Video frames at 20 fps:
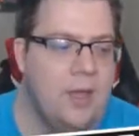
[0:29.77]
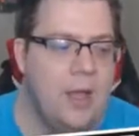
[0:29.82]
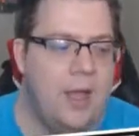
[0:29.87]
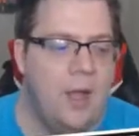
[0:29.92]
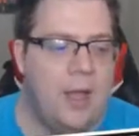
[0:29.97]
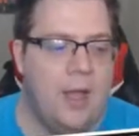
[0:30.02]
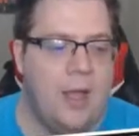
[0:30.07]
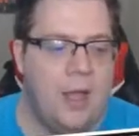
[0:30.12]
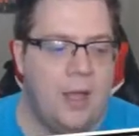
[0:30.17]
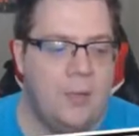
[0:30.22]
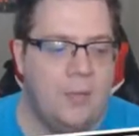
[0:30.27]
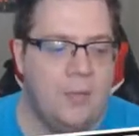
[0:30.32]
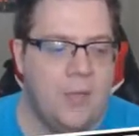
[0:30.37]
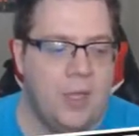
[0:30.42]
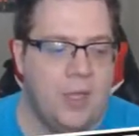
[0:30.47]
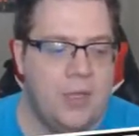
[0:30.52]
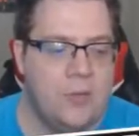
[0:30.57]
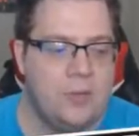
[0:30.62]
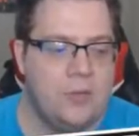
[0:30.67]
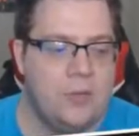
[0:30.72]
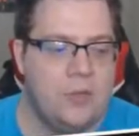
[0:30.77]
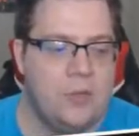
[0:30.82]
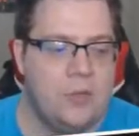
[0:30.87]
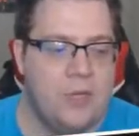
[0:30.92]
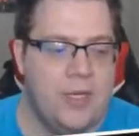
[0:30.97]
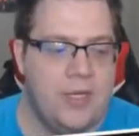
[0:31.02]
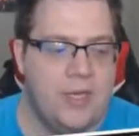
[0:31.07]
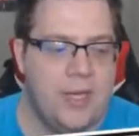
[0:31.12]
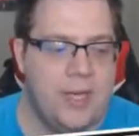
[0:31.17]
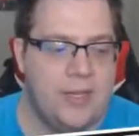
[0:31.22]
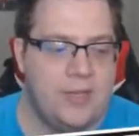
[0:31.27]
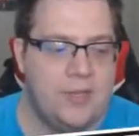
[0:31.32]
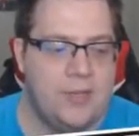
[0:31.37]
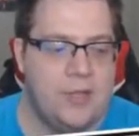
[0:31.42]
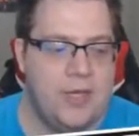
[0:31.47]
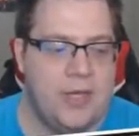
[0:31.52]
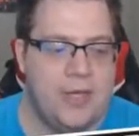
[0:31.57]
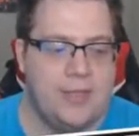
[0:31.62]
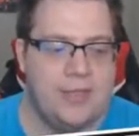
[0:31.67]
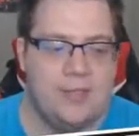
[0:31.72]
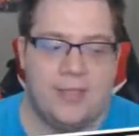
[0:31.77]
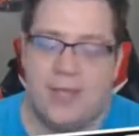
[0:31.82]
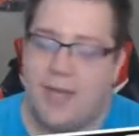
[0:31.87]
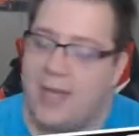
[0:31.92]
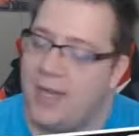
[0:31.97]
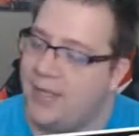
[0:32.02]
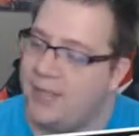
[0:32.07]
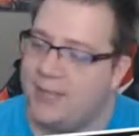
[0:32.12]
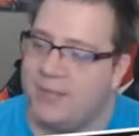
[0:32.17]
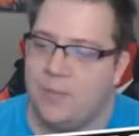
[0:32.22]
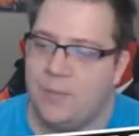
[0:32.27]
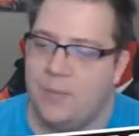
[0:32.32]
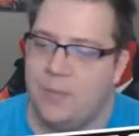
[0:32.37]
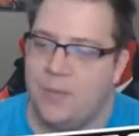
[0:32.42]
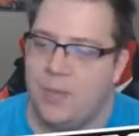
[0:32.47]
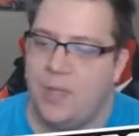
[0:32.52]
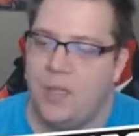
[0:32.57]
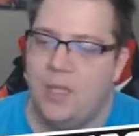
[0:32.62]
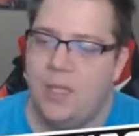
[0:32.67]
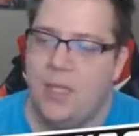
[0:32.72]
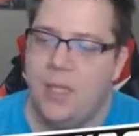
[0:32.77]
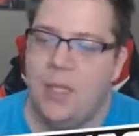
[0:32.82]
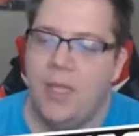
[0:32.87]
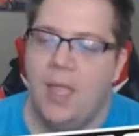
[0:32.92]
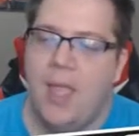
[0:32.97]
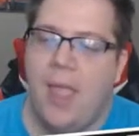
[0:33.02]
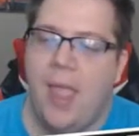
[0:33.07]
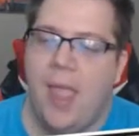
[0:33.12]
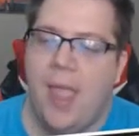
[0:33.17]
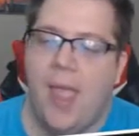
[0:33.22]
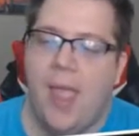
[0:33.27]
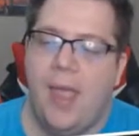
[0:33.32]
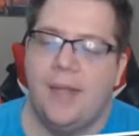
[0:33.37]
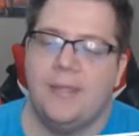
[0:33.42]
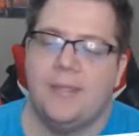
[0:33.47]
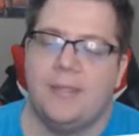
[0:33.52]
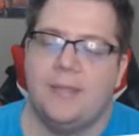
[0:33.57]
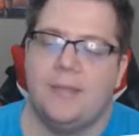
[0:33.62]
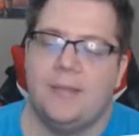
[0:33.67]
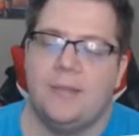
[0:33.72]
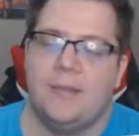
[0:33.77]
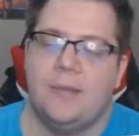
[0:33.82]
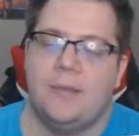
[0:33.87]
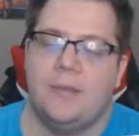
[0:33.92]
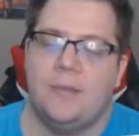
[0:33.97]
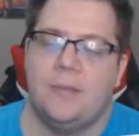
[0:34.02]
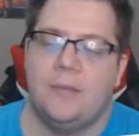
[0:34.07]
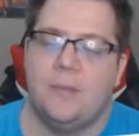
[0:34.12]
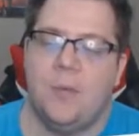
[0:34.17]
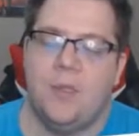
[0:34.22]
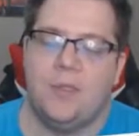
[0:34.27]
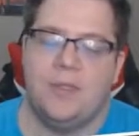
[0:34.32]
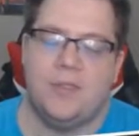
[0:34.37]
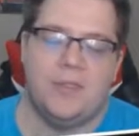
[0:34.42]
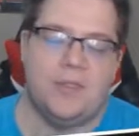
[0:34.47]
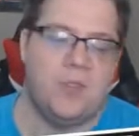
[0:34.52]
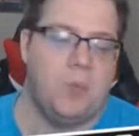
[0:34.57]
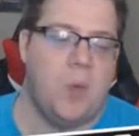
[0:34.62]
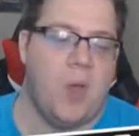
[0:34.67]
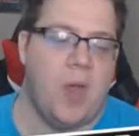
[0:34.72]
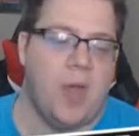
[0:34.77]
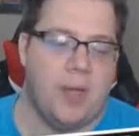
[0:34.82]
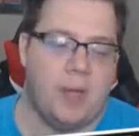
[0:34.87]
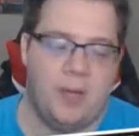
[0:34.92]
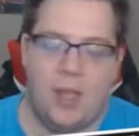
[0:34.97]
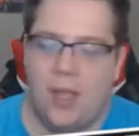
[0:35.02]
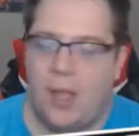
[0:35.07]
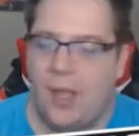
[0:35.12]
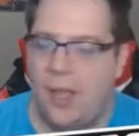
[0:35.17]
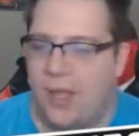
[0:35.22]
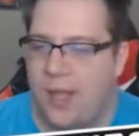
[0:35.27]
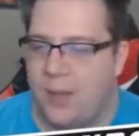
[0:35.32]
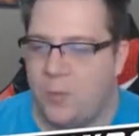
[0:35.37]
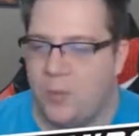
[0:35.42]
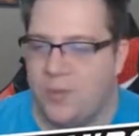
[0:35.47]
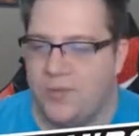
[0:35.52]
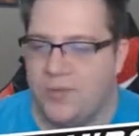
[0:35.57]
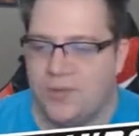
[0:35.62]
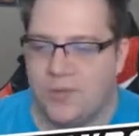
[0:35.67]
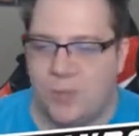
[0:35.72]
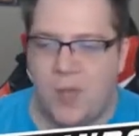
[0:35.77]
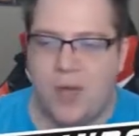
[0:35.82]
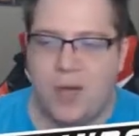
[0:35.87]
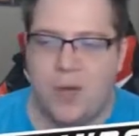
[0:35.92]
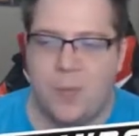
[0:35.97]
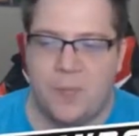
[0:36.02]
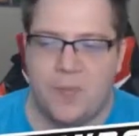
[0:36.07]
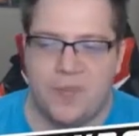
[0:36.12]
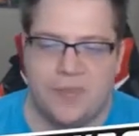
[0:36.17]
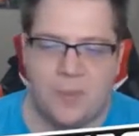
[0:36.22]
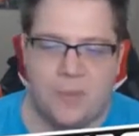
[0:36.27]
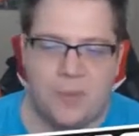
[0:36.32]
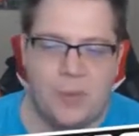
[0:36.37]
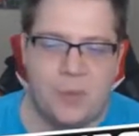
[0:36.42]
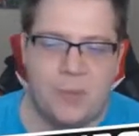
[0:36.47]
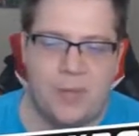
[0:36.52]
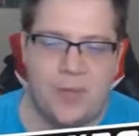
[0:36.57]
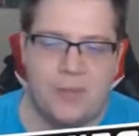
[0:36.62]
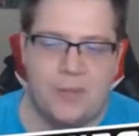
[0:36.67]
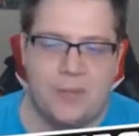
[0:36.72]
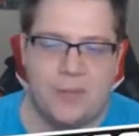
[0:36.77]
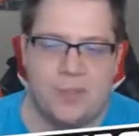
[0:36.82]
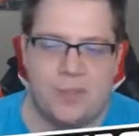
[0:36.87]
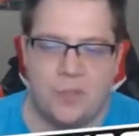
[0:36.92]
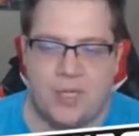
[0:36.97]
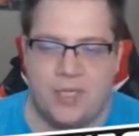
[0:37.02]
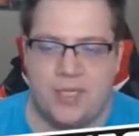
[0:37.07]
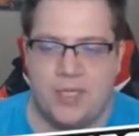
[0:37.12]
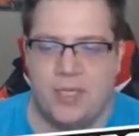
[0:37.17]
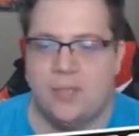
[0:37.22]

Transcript: Um, can you join next or next next? Yes. Once a spot, um, once a spot opens up, you'll be able to join